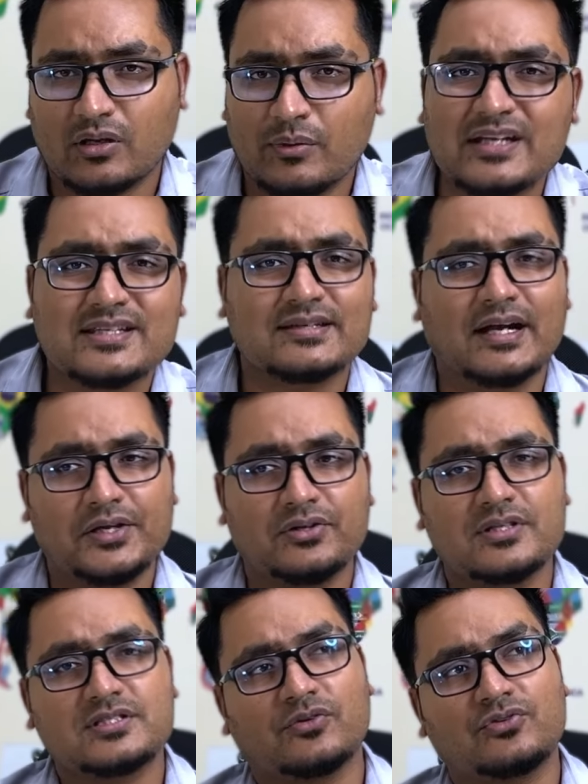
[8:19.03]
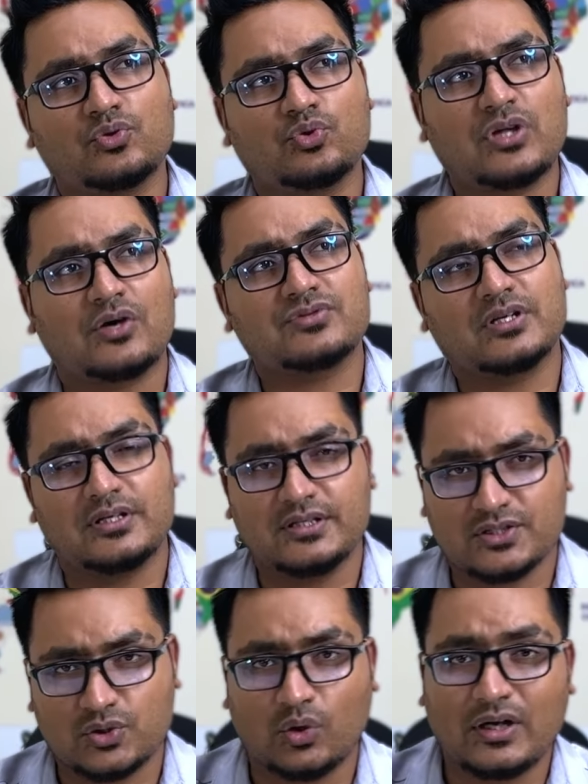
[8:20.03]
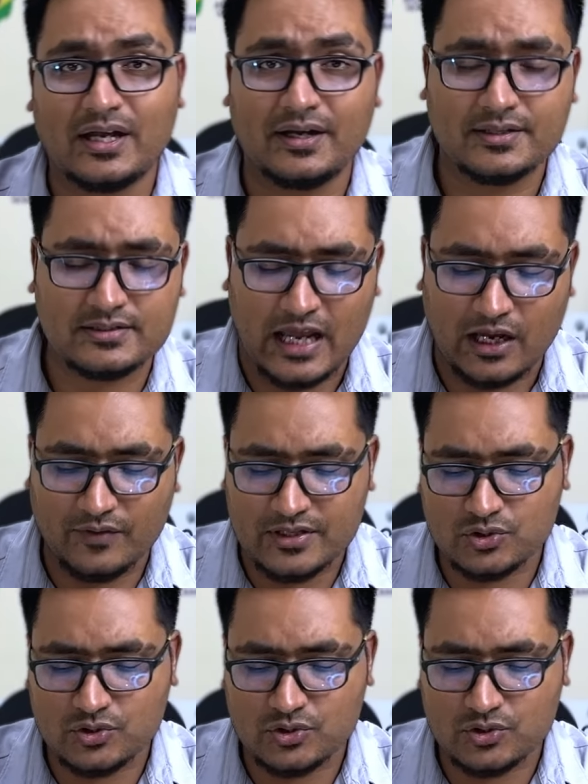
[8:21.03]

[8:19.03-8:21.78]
As I said, it's a 2000 years old heritage language.